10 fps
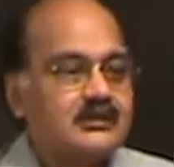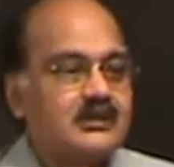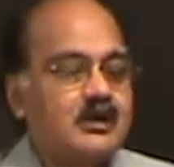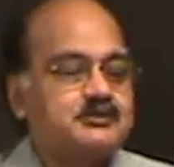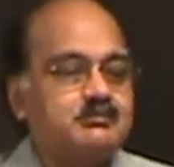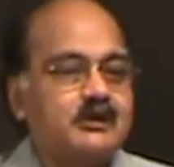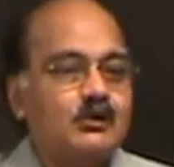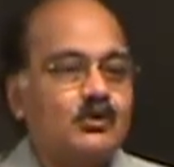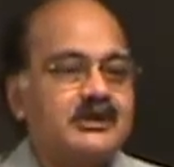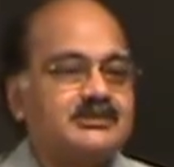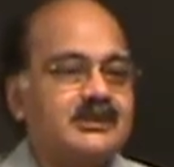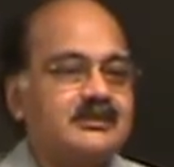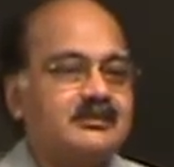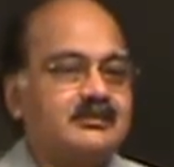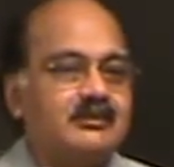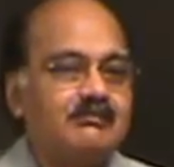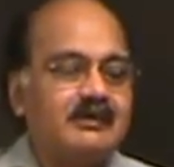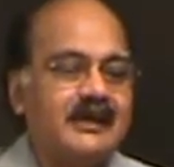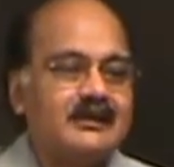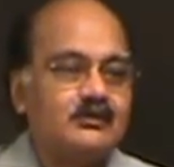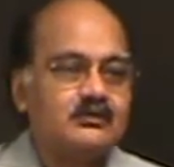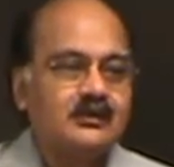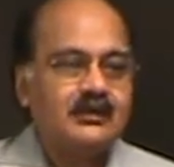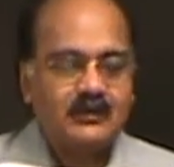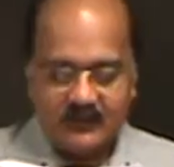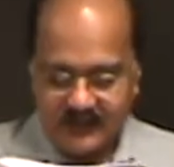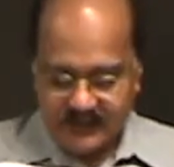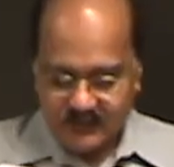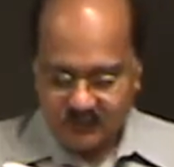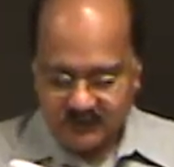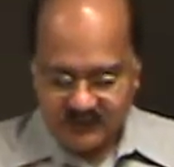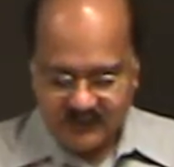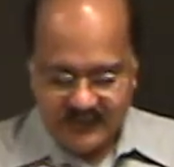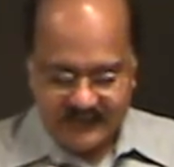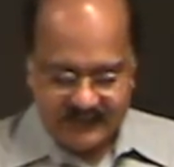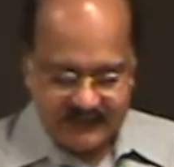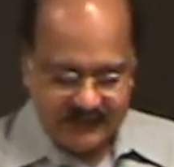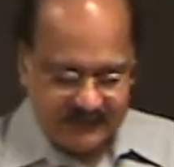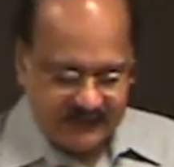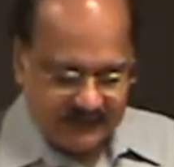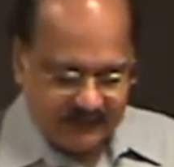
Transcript: drops below a certain value, then you would decide that